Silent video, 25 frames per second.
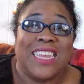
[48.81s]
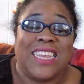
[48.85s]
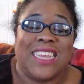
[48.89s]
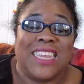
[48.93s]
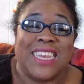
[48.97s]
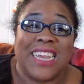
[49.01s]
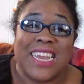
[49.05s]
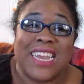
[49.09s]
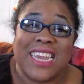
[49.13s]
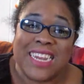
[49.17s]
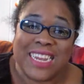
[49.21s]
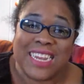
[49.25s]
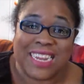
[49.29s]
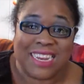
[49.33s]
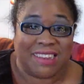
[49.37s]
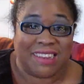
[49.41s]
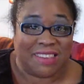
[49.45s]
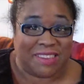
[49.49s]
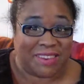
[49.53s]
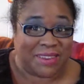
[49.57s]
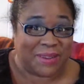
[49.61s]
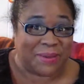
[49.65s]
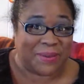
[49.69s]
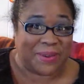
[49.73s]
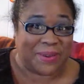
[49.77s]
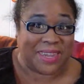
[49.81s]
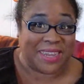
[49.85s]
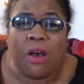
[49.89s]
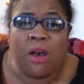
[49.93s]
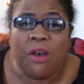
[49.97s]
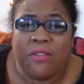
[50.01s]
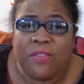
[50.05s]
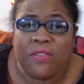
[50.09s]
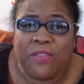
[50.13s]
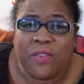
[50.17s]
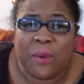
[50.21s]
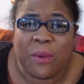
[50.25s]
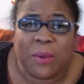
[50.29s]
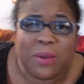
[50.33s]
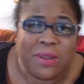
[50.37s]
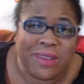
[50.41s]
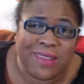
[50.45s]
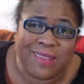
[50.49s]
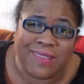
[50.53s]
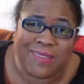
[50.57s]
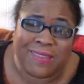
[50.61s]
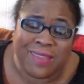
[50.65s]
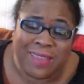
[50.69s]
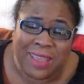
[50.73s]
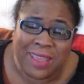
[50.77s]
get into it. Also, a
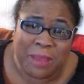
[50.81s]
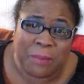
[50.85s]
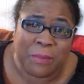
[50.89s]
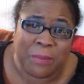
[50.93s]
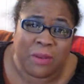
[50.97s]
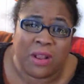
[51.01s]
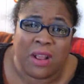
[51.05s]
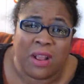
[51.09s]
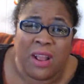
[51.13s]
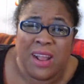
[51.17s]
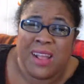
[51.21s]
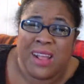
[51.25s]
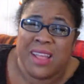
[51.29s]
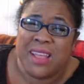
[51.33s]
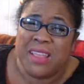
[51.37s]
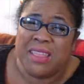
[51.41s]
disclaimer.